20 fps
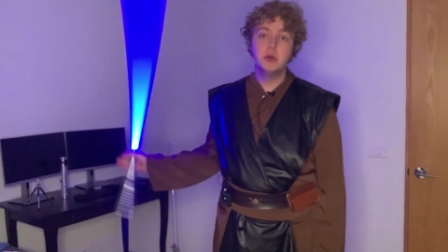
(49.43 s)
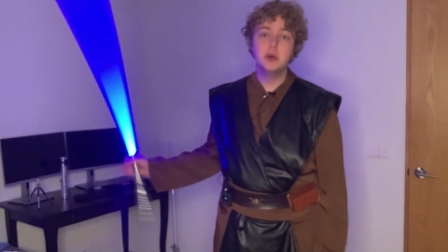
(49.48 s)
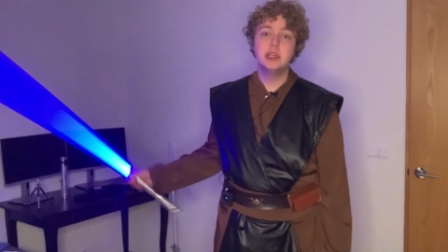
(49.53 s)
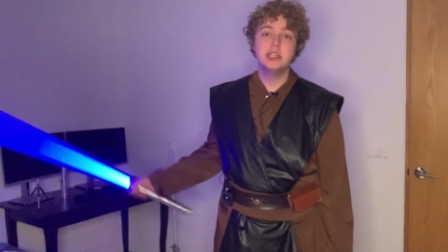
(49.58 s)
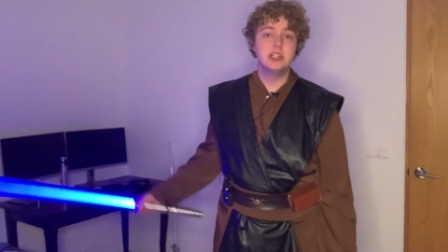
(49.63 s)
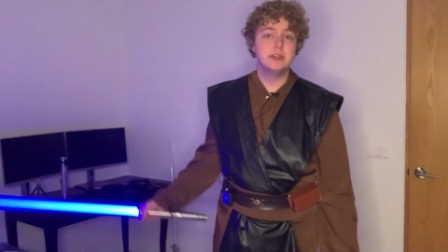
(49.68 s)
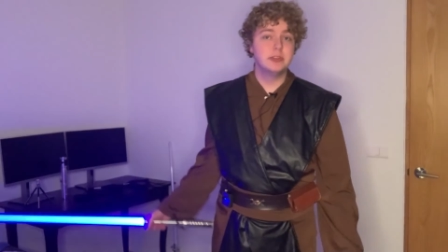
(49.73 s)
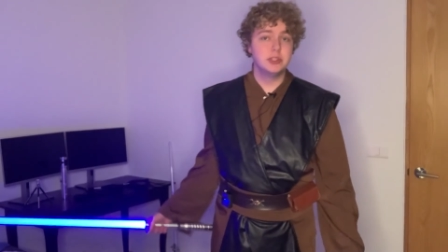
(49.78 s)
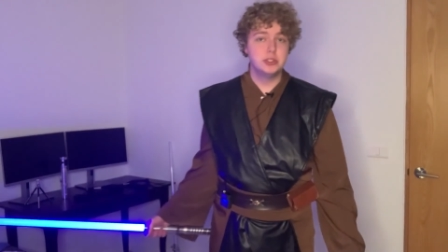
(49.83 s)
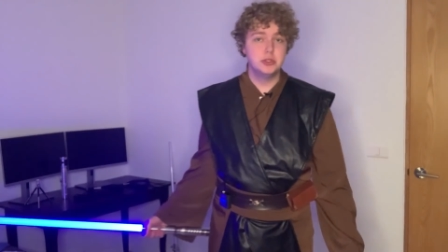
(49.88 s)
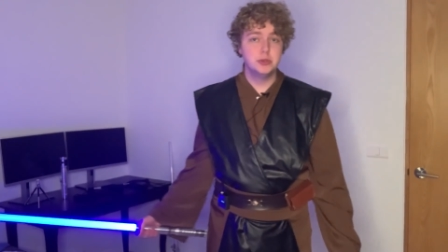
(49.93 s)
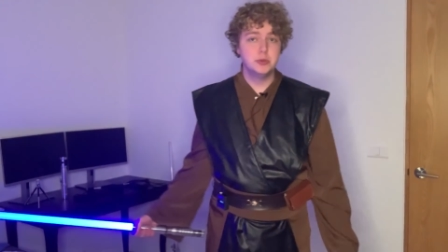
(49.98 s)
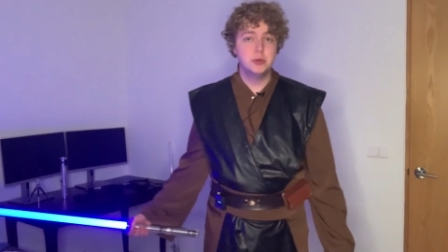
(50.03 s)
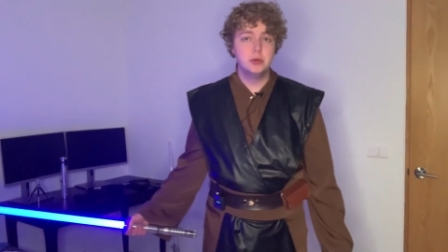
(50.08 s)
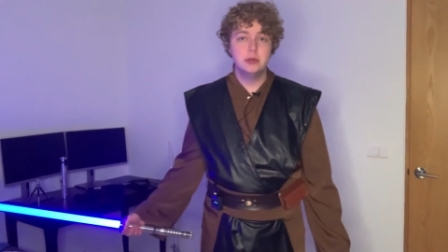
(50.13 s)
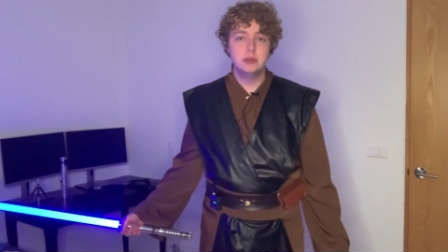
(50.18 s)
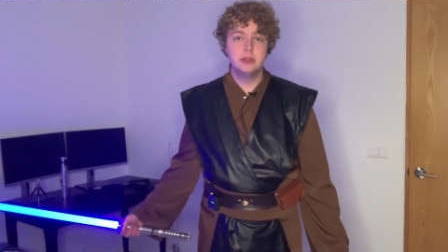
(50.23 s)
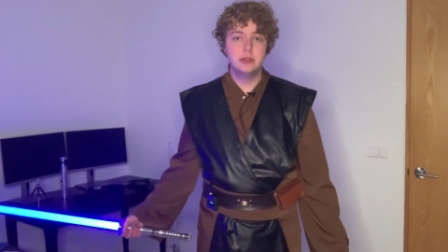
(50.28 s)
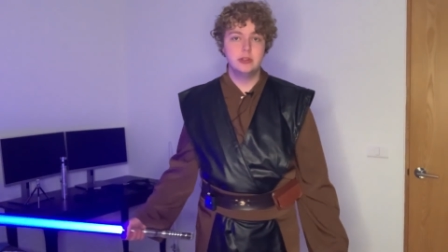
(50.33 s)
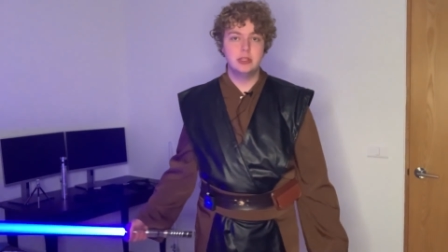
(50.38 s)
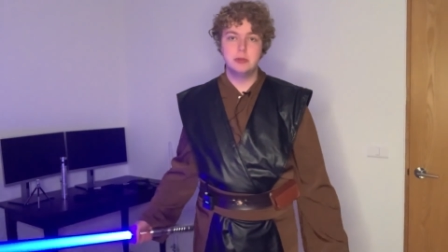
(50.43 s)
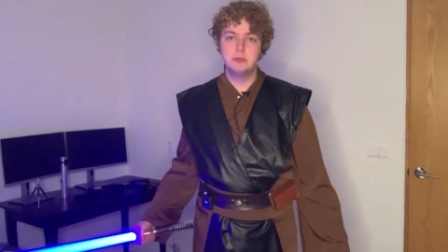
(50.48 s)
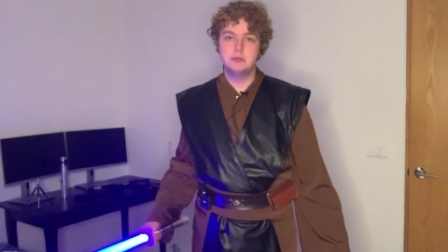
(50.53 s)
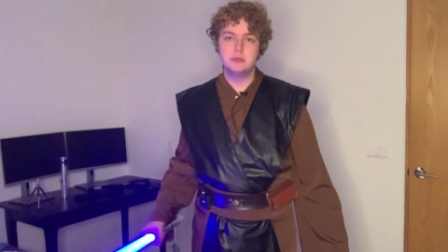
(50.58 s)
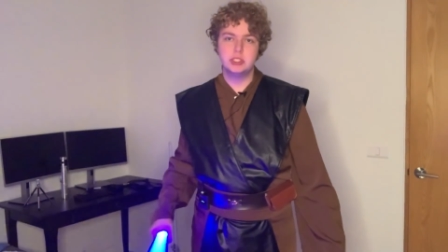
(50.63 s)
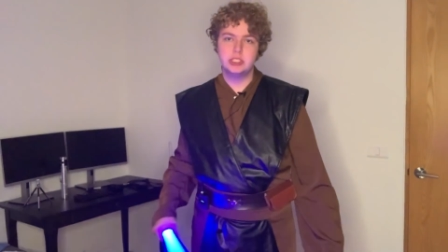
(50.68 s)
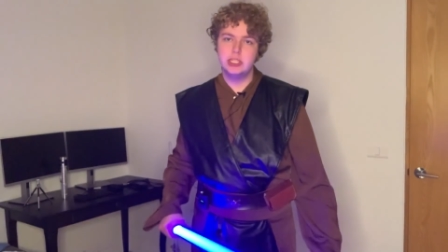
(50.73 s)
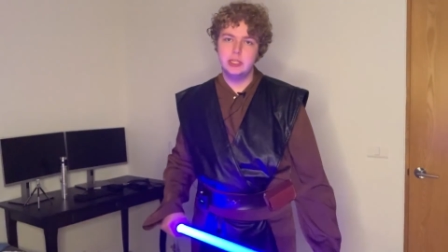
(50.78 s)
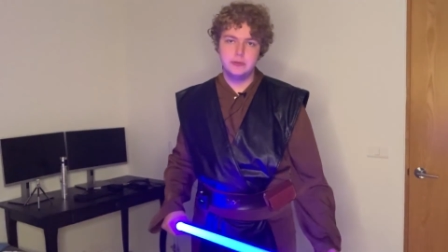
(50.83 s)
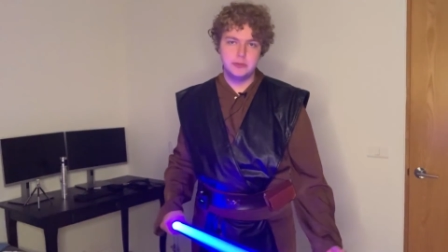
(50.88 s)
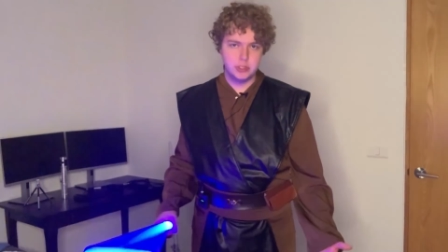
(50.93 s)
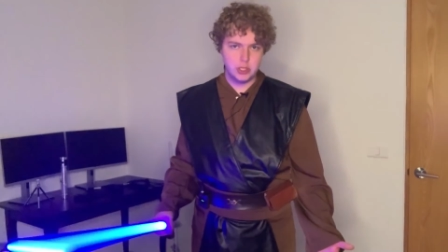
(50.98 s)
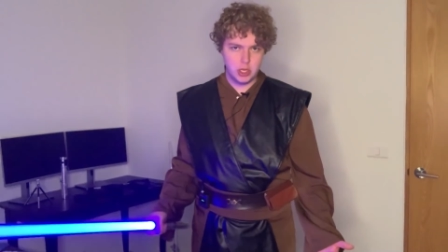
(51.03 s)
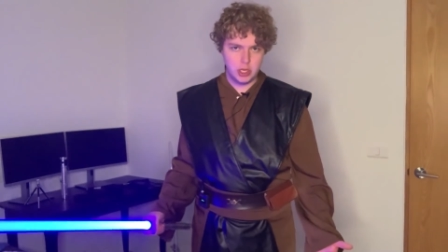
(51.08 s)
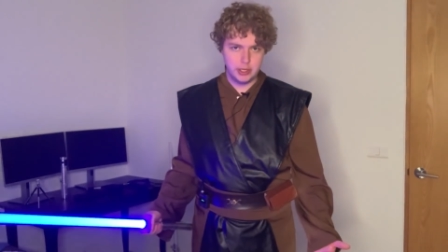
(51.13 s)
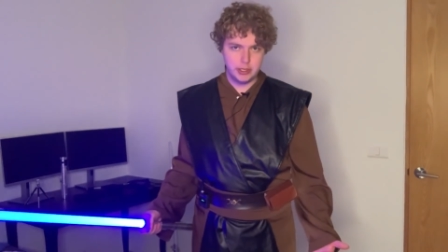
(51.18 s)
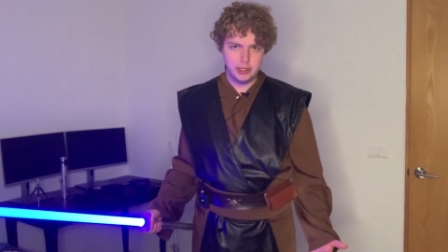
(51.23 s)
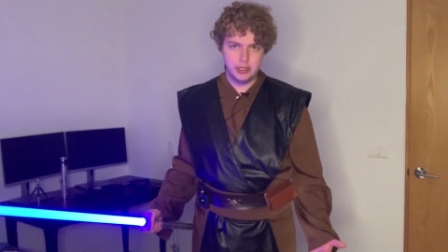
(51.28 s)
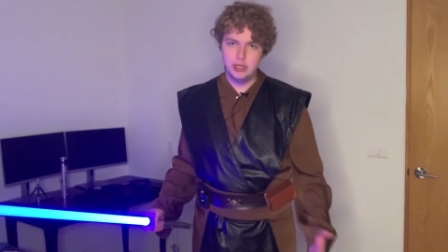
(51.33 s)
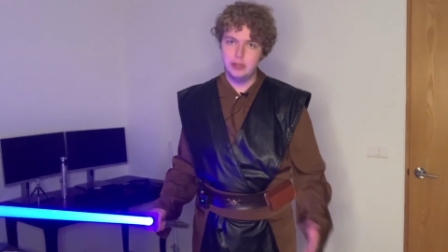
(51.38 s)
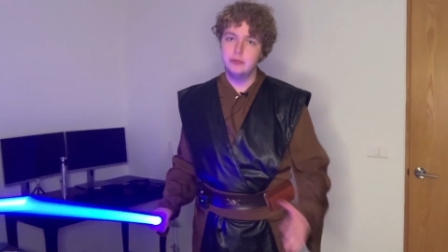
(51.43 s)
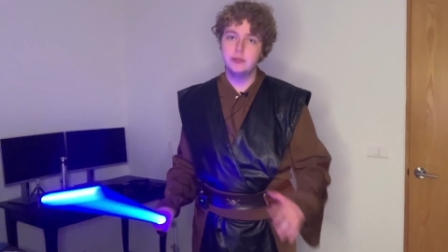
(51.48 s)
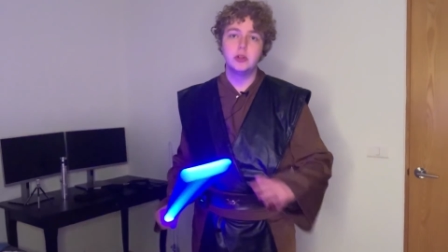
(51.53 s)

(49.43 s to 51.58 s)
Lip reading: have no idea if I do. I'm self-taught and